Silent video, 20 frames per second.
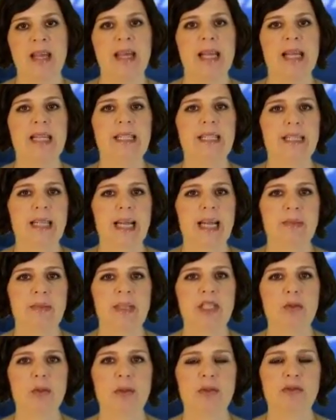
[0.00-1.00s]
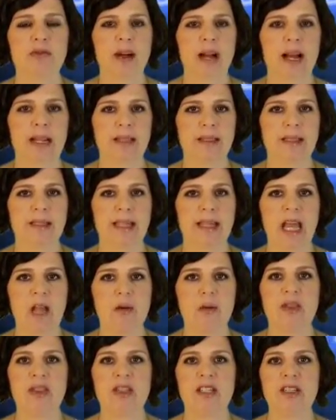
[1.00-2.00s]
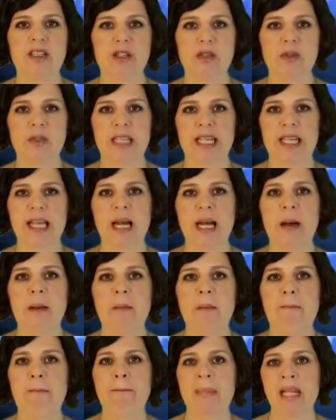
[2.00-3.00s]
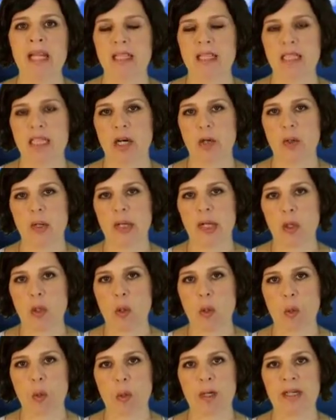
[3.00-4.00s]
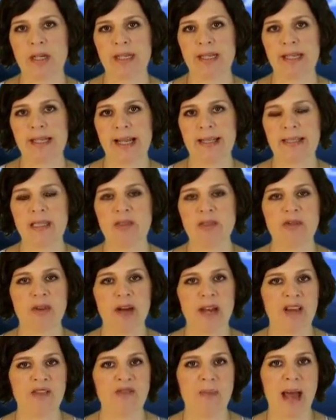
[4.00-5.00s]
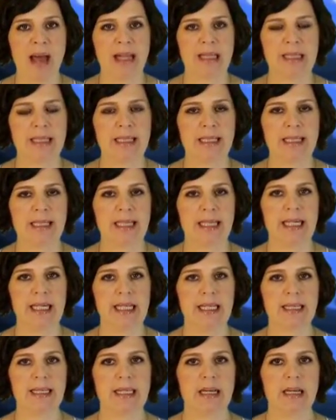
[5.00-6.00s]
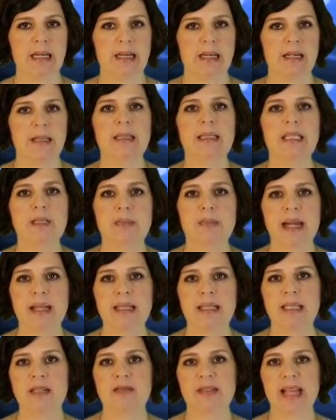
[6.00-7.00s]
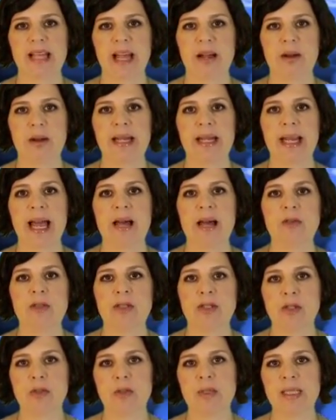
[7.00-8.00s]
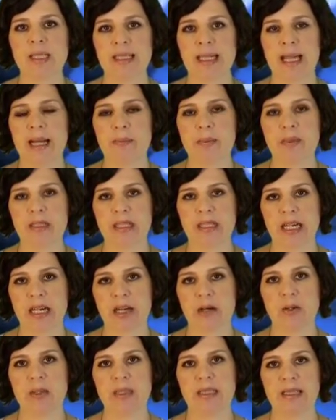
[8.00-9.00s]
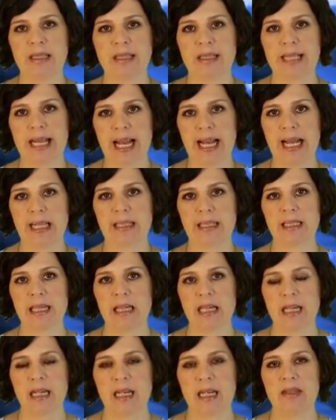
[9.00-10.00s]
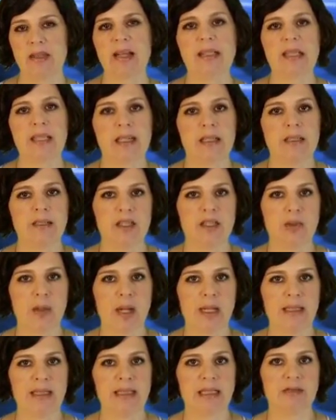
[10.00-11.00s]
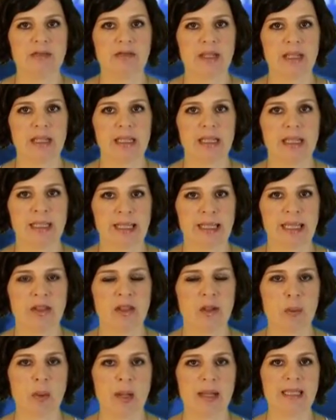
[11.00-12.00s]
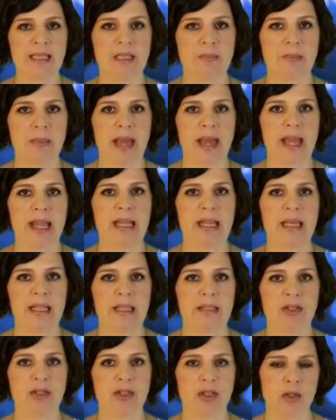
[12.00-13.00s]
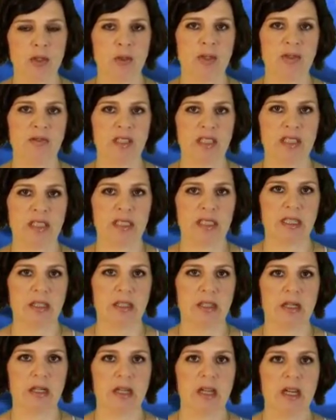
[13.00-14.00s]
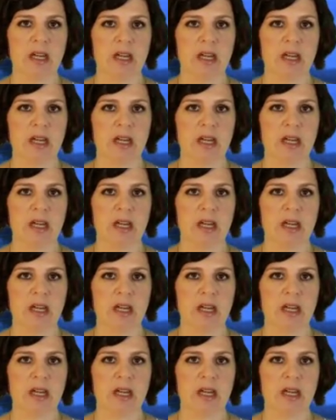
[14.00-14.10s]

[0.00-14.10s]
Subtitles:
Indictments were filed today with the Judea Military Court against 5 Palestinians suspected of carrying out 2 separate terrorist attacks that killed Israeli civilians in the West Bank in June of this year.